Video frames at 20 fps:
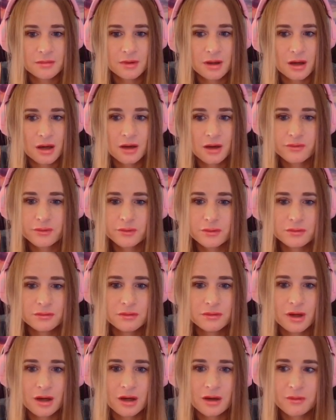Overall,
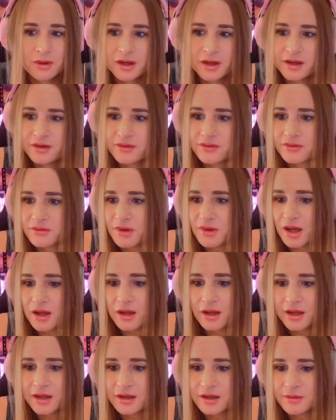art-wise, I
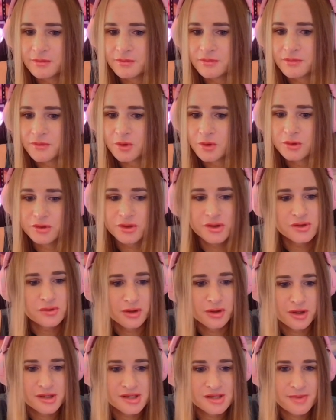like it. The audio is quite
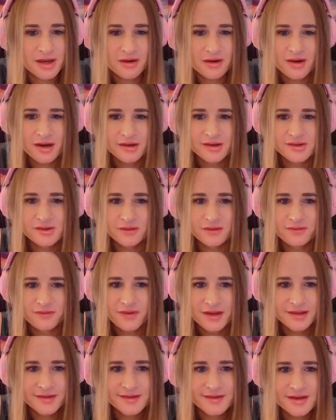nice in the background. It's not
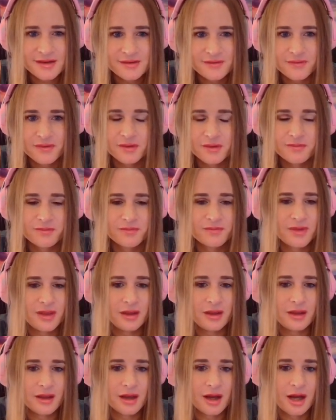offensive.
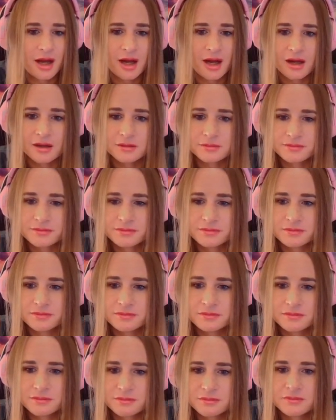The
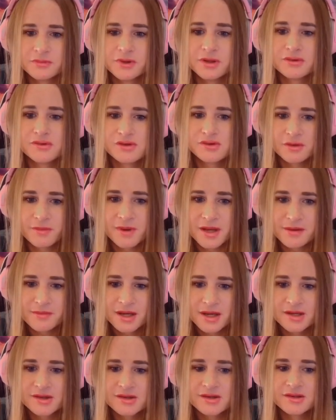real stop
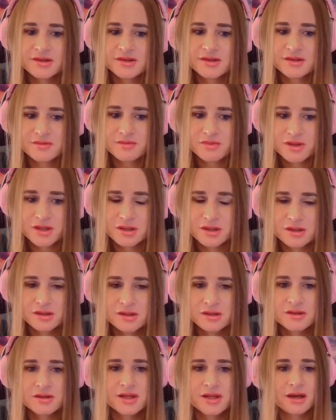animations pretty good.
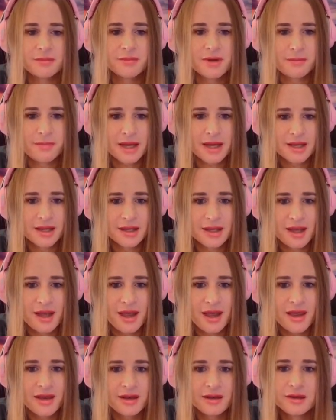Get that back
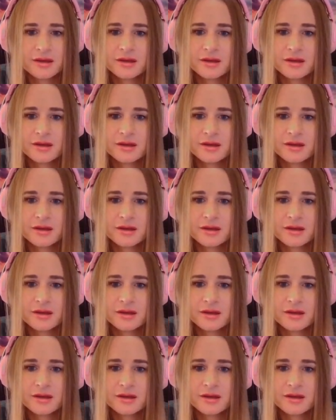again.